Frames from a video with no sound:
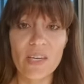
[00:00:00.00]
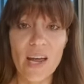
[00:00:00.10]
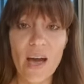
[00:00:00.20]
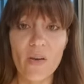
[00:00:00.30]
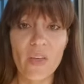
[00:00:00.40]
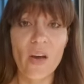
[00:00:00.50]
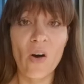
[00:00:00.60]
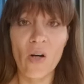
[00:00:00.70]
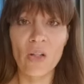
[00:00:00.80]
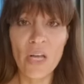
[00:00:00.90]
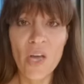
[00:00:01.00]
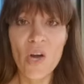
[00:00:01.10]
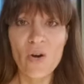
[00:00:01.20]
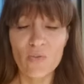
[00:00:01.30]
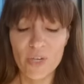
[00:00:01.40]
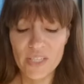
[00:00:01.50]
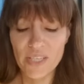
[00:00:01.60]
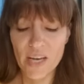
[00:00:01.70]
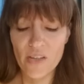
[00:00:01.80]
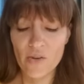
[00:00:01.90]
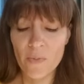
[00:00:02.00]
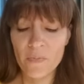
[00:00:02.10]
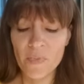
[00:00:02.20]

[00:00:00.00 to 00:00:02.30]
and how they all work together.